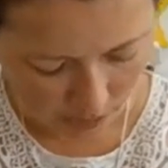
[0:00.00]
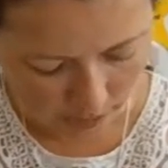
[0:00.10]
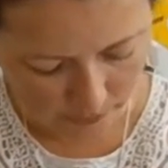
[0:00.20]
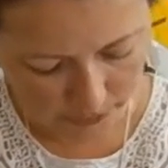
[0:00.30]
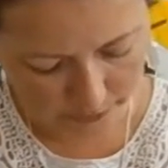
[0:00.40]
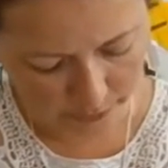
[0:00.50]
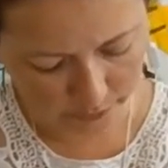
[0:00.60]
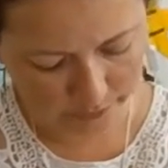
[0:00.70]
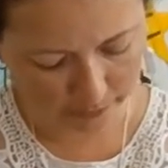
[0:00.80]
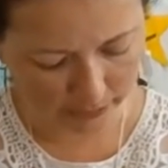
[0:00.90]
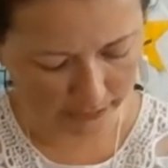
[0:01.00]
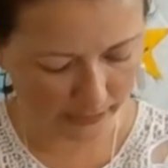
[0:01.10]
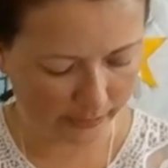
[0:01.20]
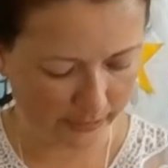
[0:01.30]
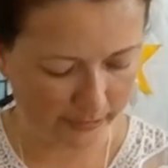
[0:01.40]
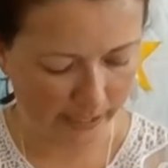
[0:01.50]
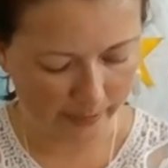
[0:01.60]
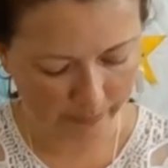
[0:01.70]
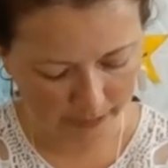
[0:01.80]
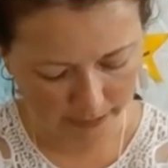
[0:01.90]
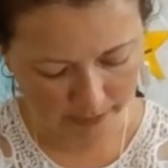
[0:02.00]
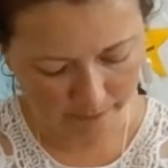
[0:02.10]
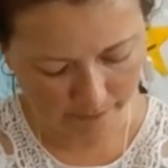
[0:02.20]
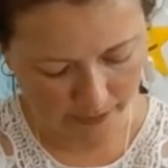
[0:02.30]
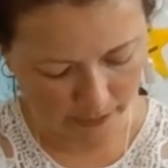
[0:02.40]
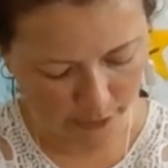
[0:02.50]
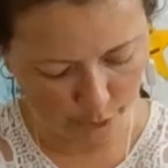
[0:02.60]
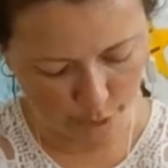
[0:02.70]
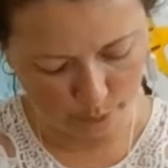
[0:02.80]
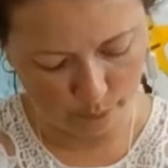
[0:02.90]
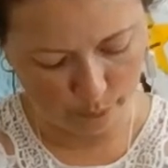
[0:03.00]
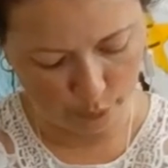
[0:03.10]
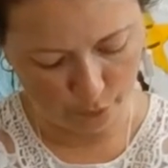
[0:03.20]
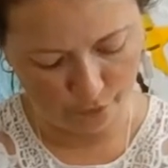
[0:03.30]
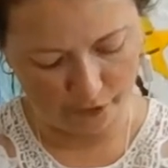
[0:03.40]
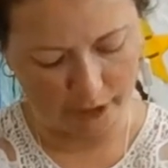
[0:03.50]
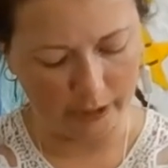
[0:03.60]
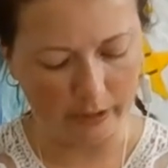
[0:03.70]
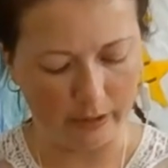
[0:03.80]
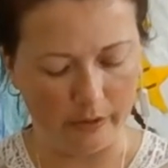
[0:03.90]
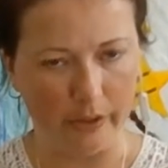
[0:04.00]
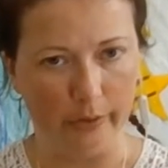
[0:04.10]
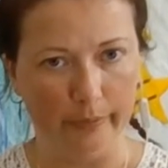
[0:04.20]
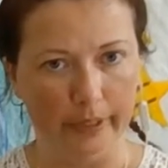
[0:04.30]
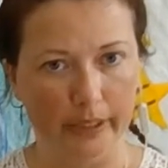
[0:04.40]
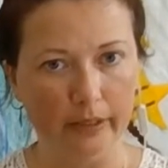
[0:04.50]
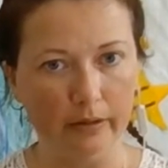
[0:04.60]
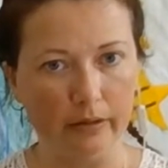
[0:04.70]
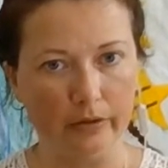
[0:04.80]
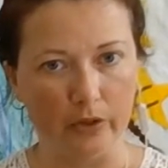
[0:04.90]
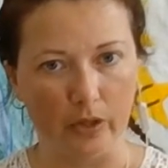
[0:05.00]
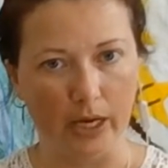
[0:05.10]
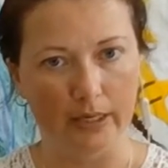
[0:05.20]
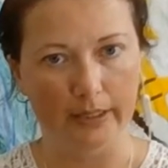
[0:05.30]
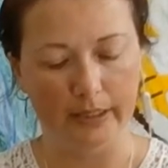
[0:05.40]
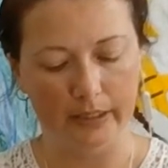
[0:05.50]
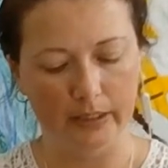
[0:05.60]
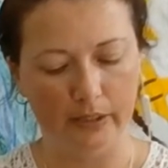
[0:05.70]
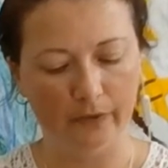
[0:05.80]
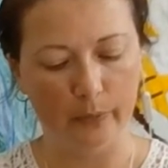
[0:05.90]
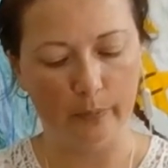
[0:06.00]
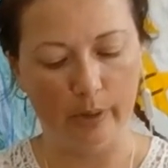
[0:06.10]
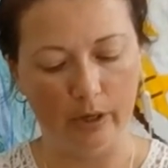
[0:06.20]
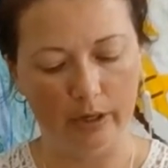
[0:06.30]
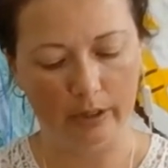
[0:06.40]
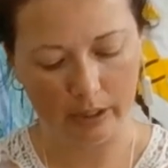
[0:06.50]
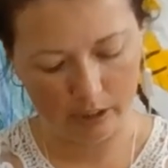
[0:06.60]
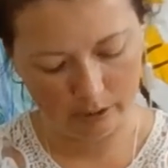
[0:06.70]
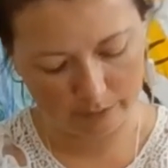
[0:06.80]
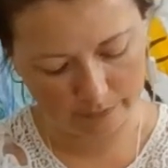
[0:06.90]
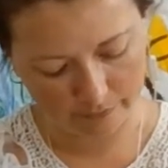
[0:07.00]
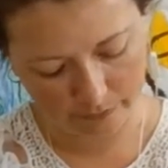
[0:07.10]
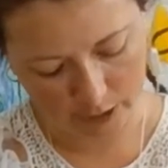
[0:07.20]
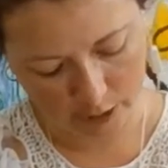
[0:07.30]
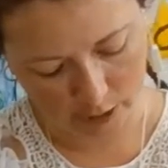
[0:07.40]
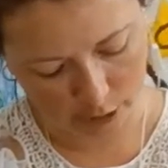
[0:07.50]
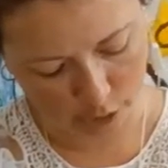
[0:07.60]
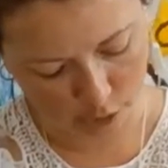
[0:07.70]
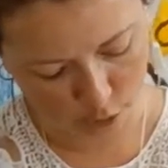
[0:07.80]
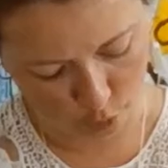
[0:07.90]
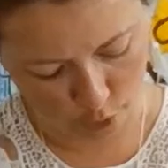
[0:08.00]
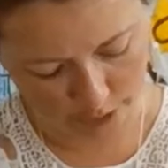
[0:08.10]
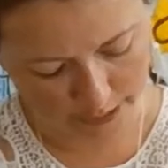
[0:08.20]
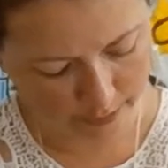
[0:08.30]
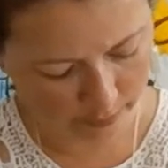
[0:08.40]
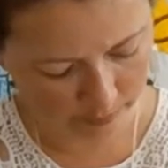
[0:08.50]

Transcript: And then you can take the same leaf and you could move it a little bit so that it's in a different part of your drawing.